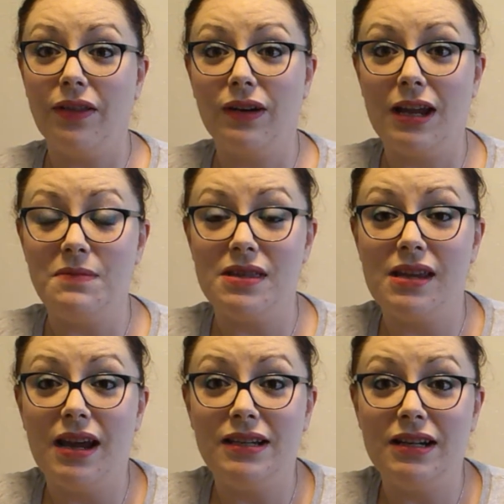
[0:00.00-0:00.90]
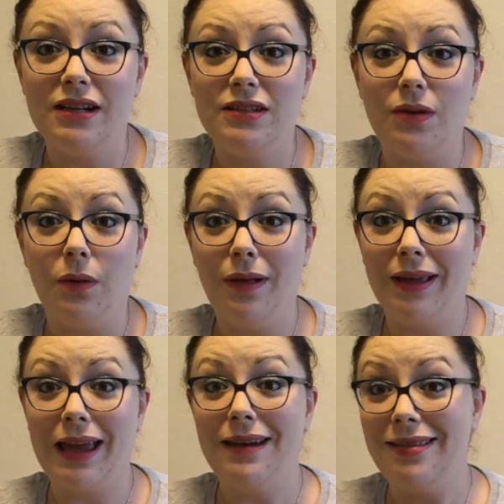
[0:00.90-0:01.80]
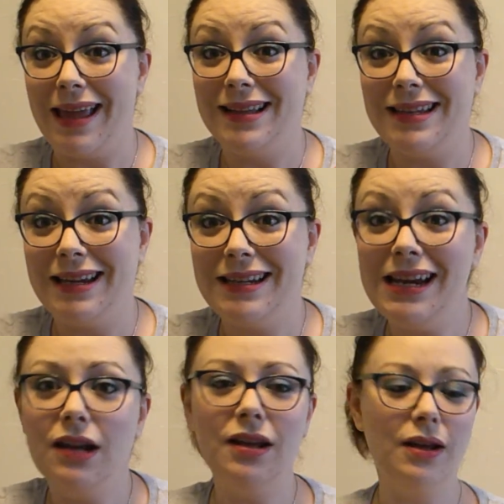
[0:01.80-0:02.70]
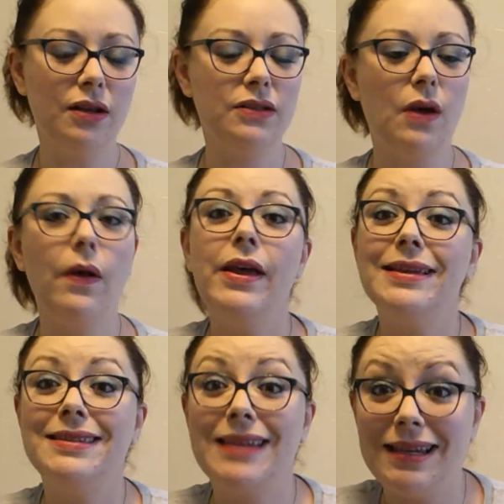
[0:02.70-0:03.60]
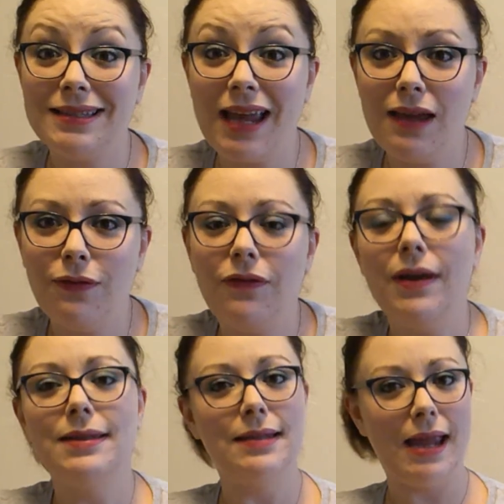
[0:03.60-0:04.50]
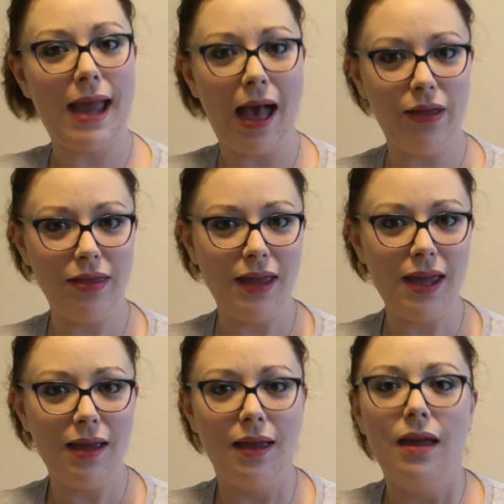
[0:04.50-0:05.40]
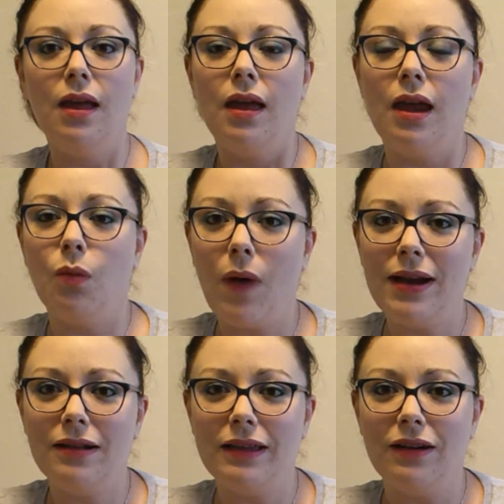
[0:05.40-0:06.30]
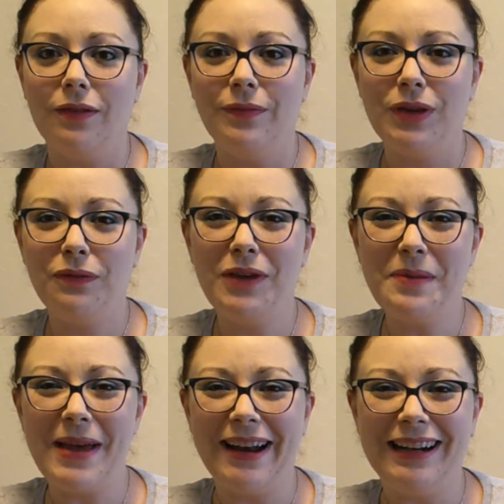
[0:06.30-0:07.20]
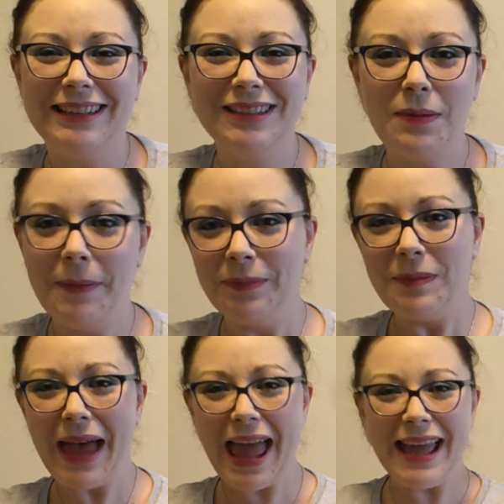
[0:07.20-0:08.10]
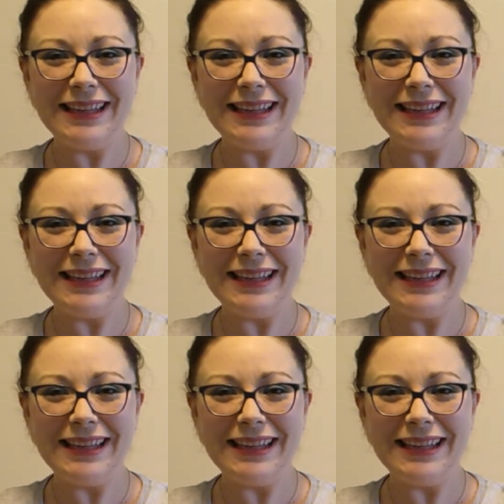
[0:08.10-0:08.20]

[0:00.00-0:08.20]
gave me the idea, so again, thanks, Andy. So stay safe, stay healthy, and wine a little. You'll feel better. Bye.